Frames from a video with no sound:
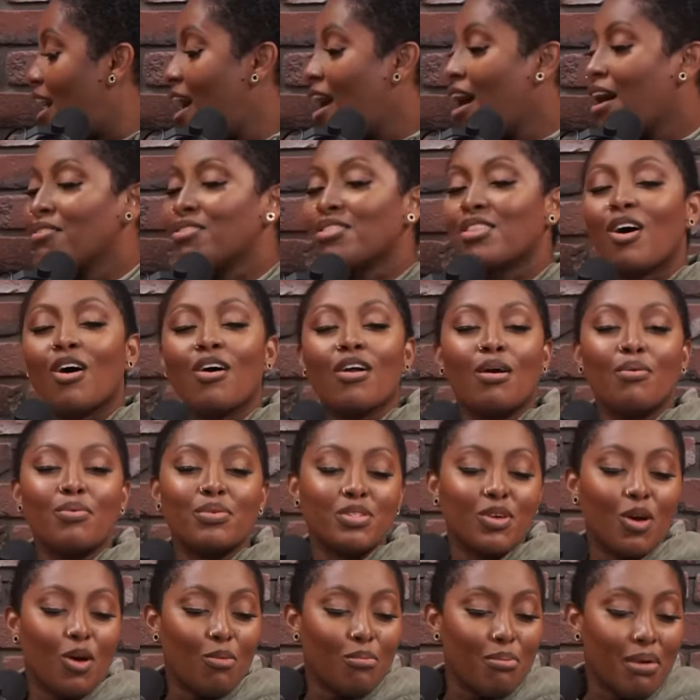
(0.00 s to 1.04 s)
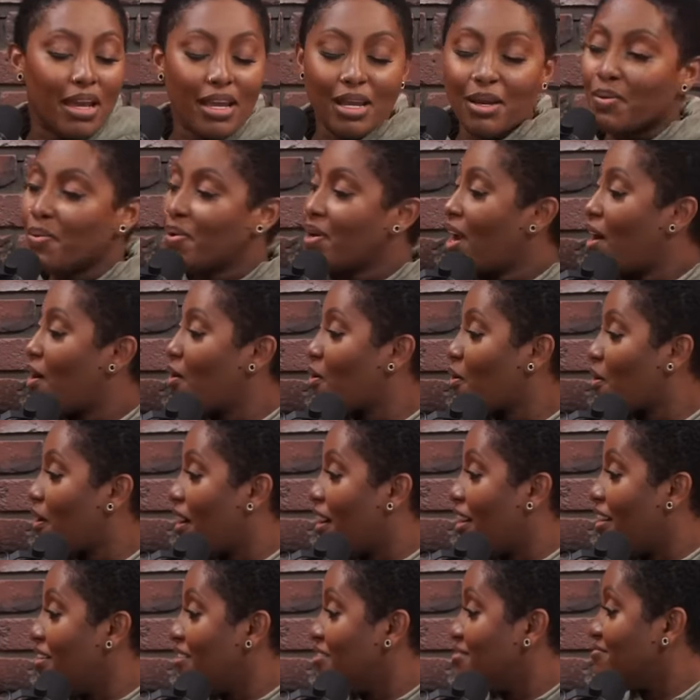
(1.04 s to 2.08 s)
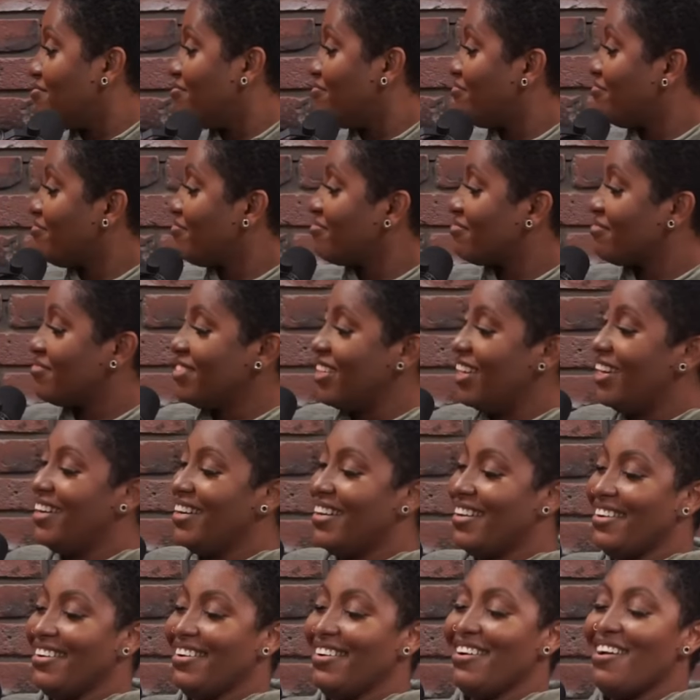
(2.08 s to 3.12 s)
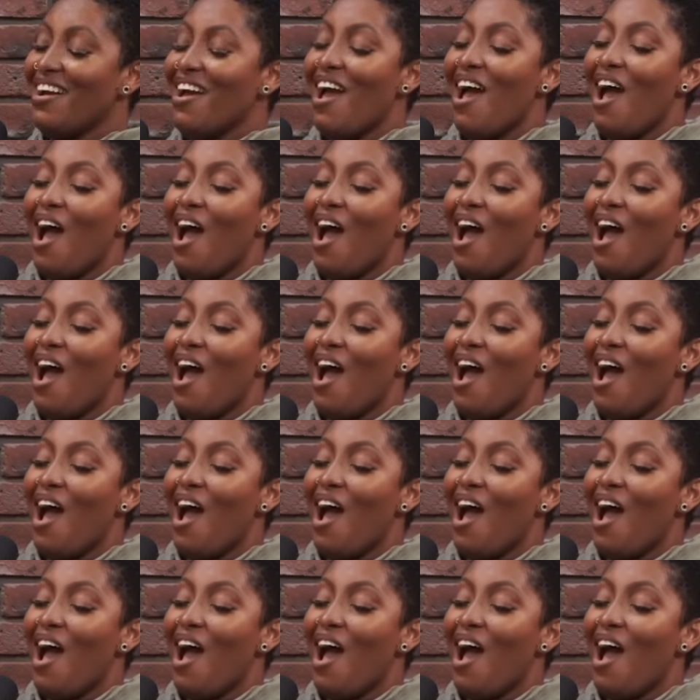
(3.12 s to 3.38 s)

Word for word: I thought I was going to make it without crying. Yeah.